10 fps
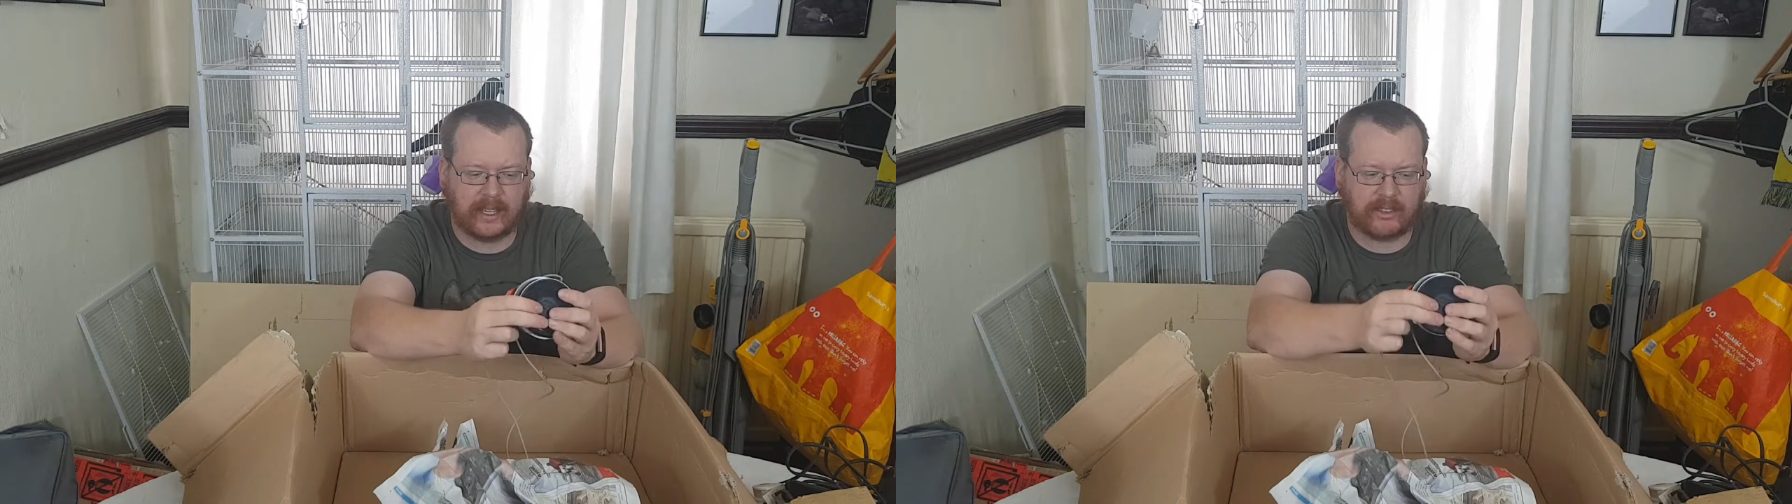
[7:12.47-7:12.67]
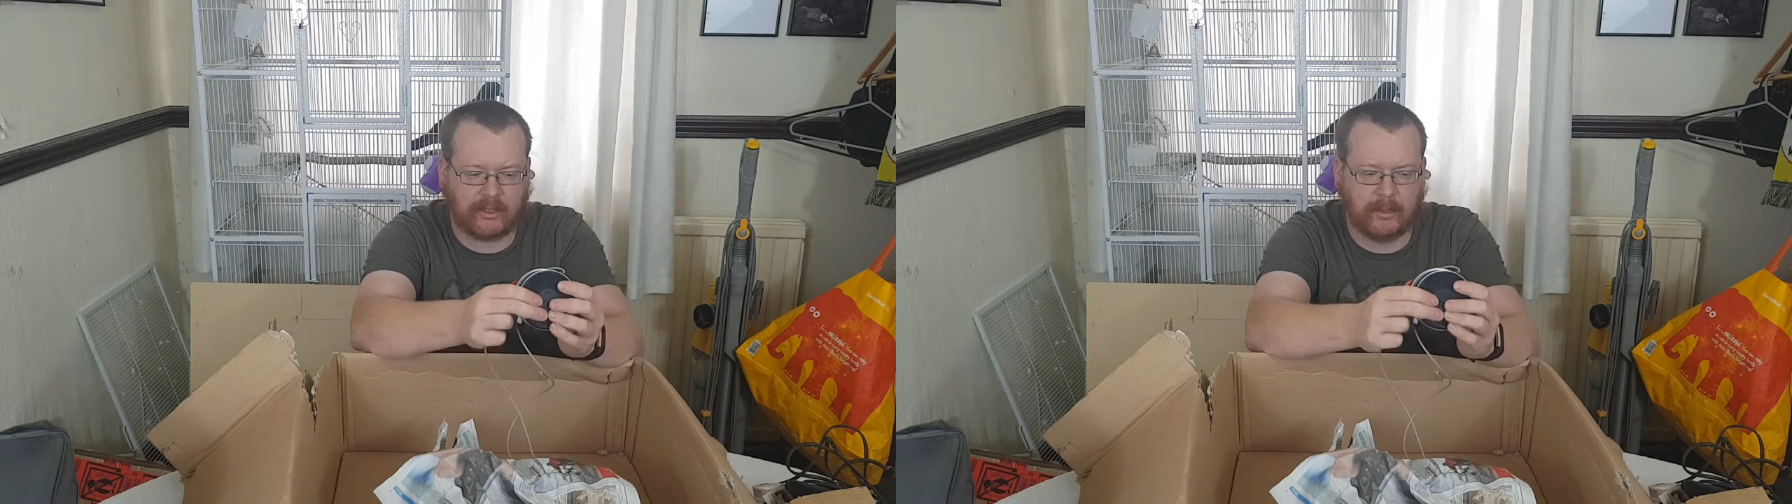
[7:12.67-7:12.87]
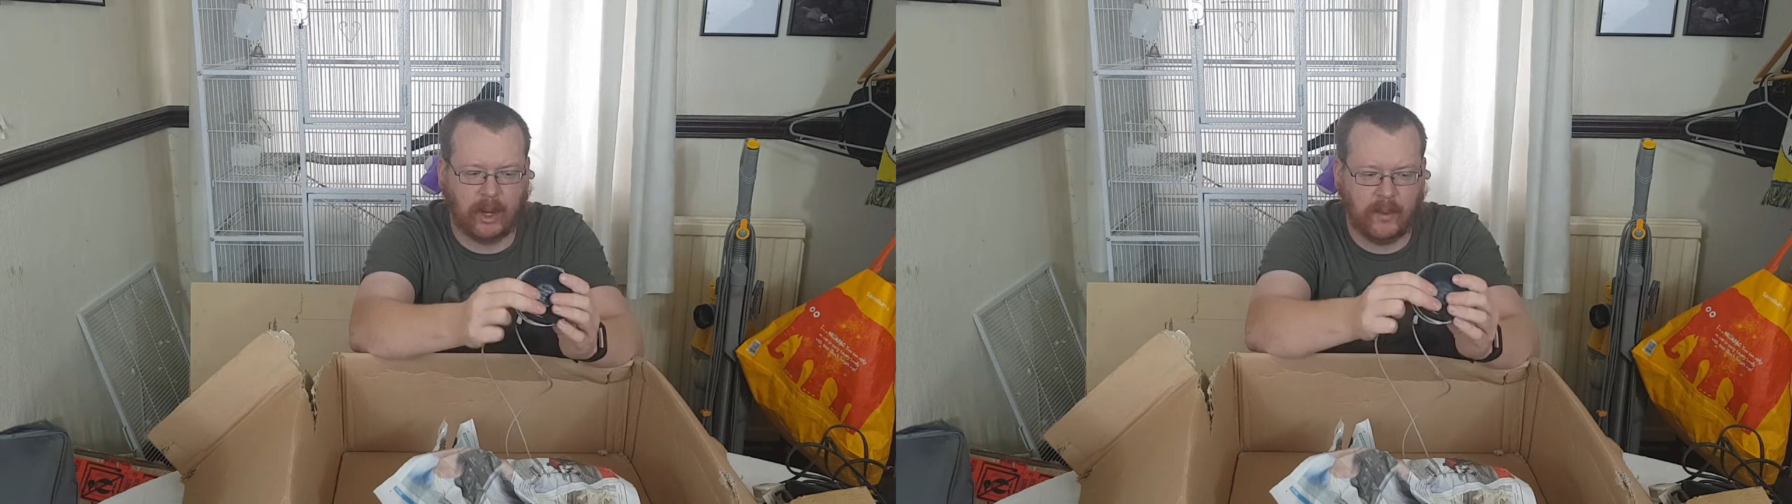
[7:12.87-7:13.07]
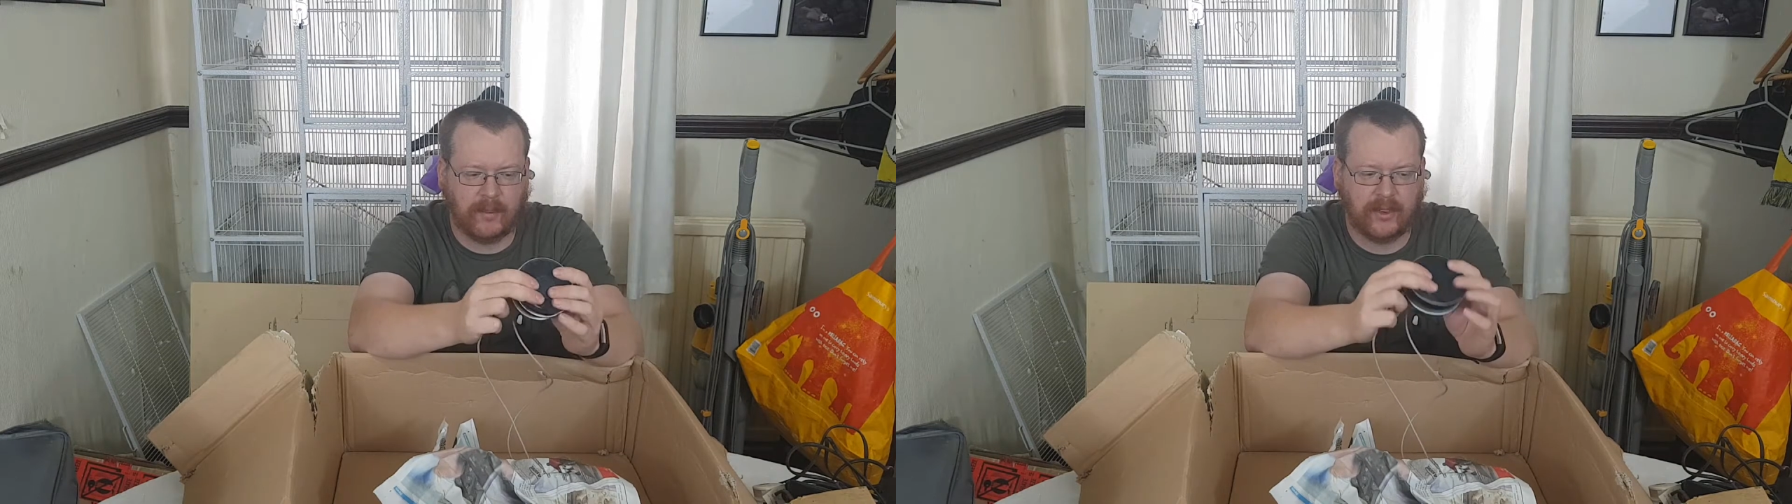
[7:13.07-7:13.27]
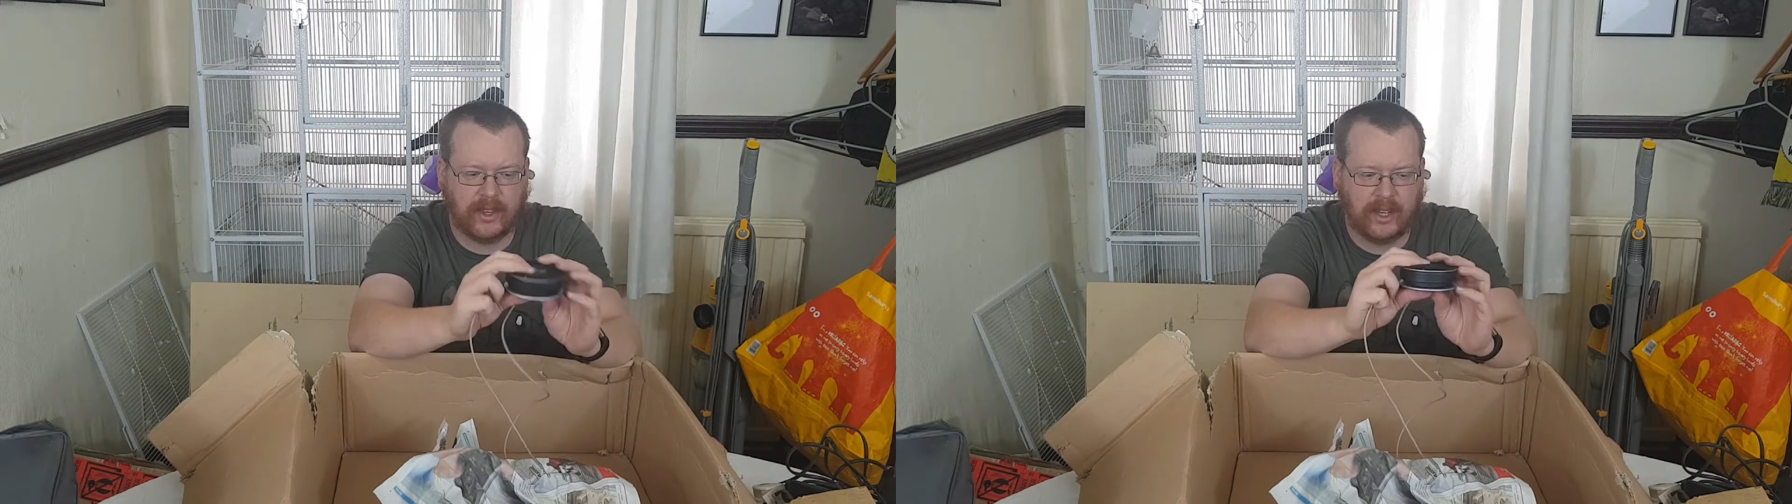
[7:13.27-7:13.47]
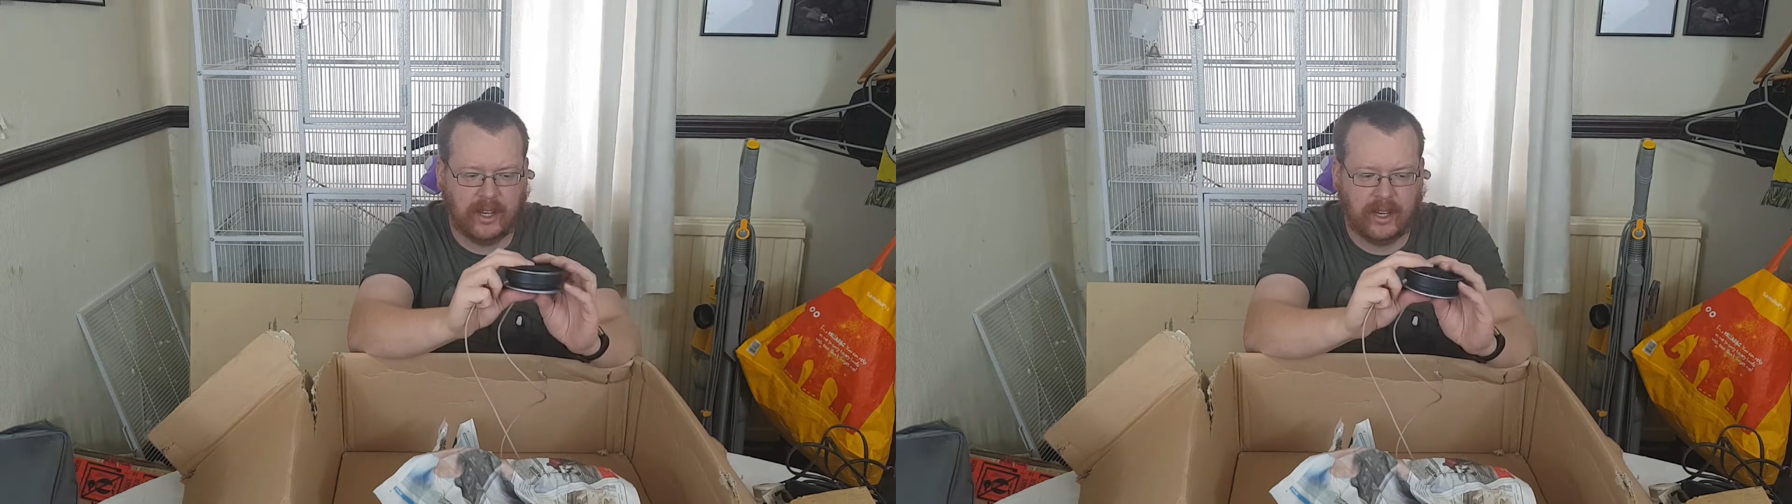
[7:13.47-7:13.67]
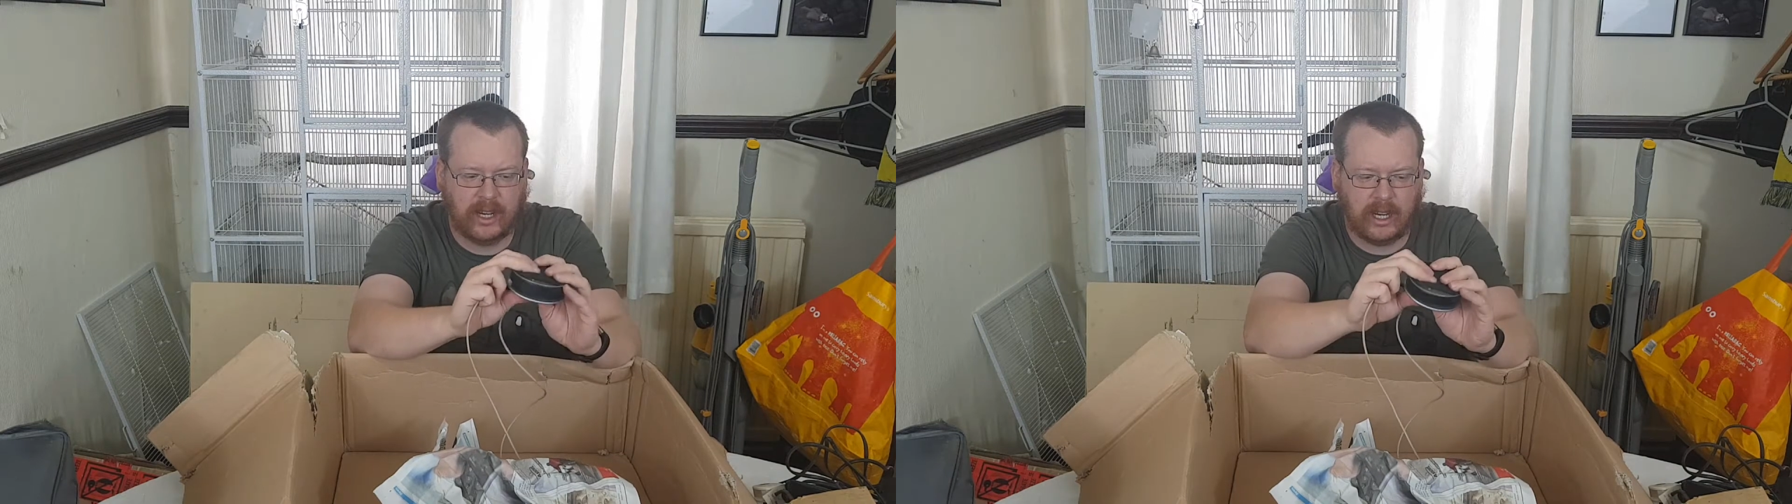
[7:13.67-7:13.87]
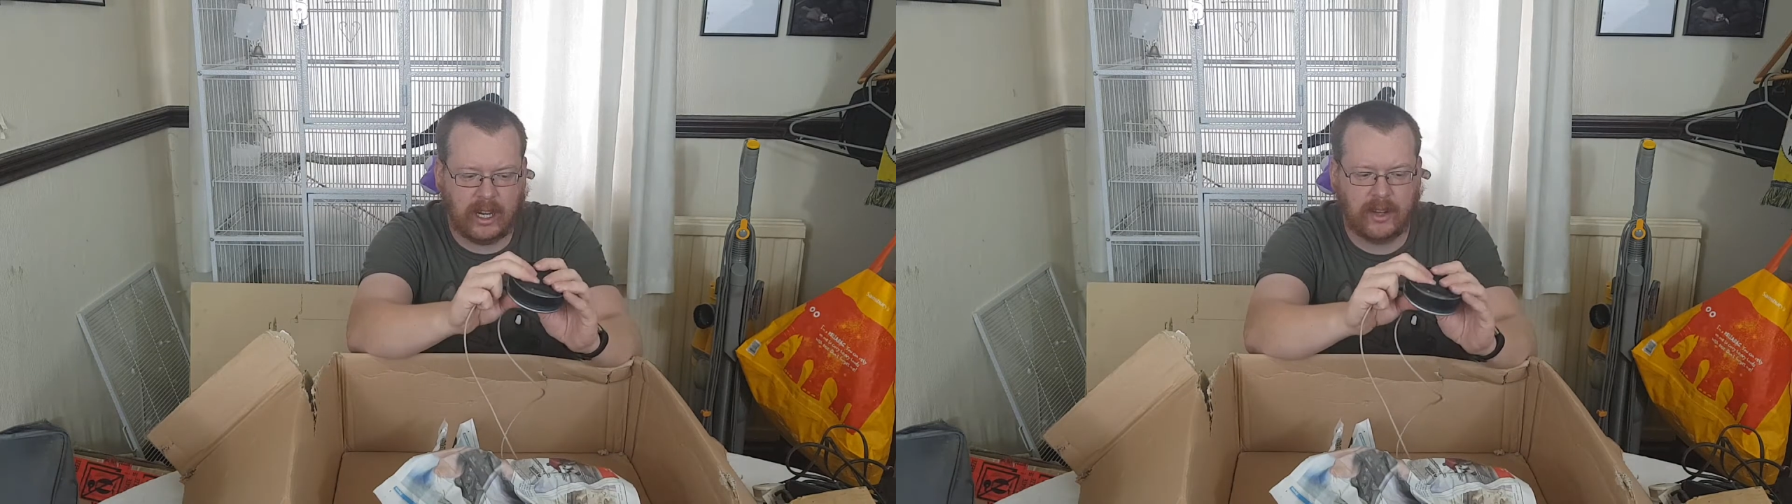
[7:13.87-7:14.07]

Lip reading: as a remote. Huh.